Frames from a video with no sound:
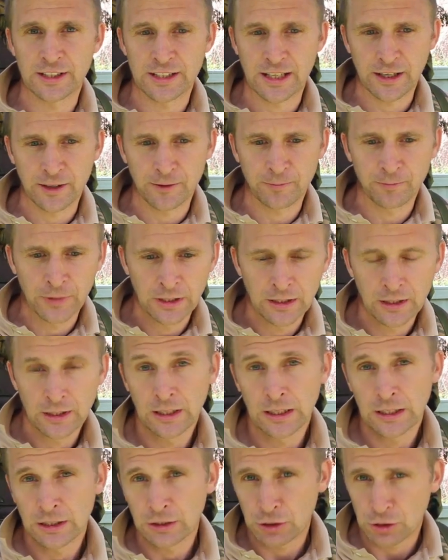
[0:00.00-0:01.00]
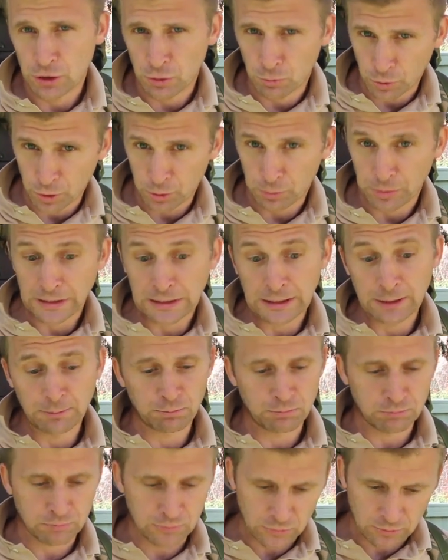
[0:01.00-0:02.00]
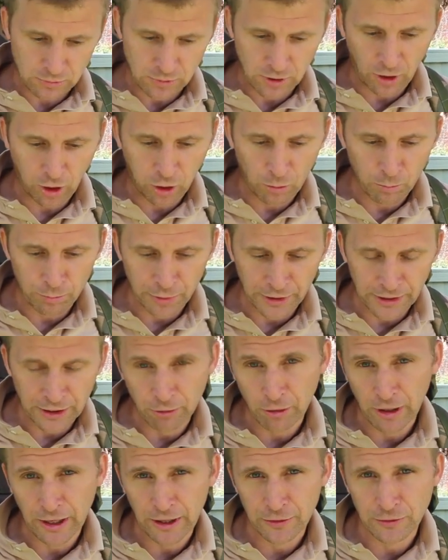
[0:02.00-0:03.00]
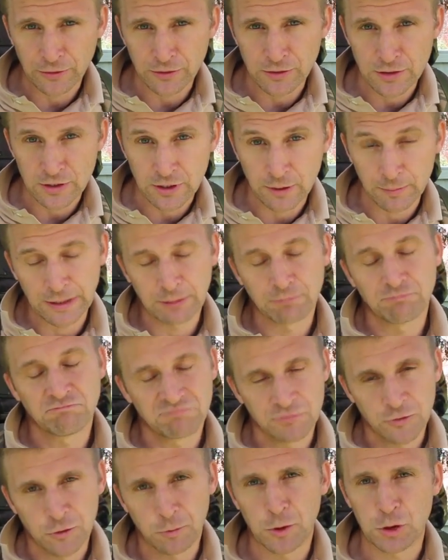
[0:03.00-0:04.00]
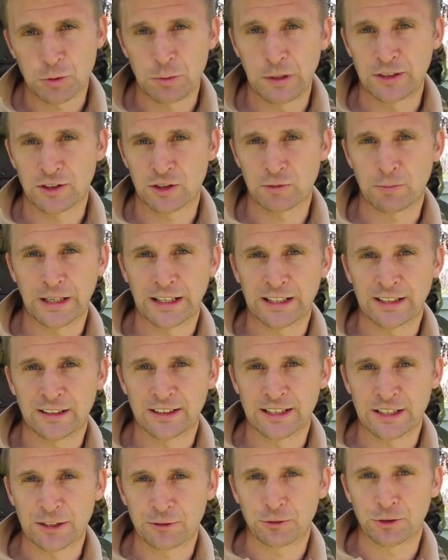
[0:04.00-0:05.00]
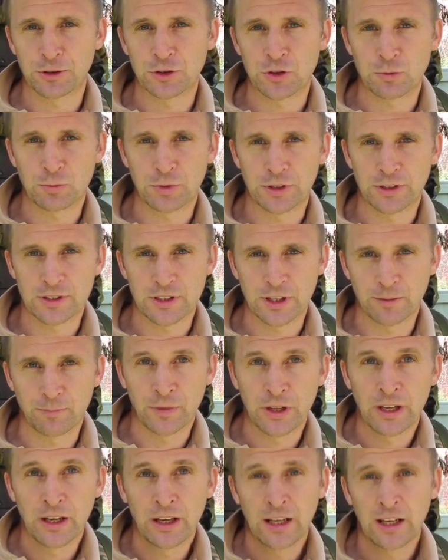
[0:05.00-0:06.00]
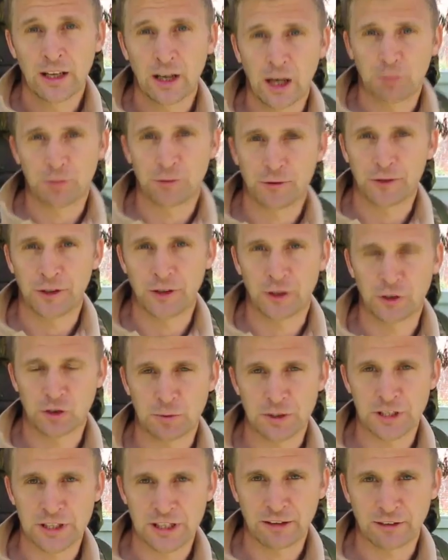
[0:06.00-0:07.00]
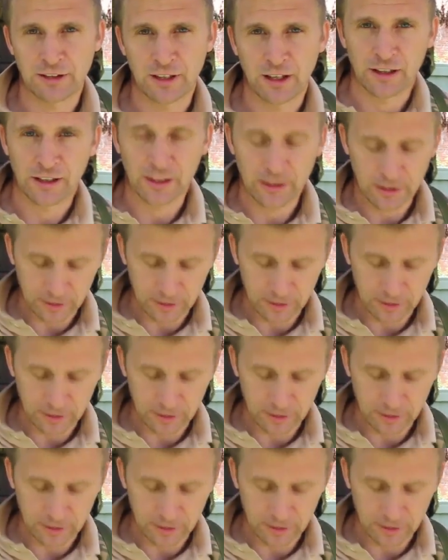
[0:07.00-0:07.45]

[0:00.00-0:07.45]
down. You don't want to be clomping around. I mean, for most people it doesn't make any difference, but I prefer not to be sounding like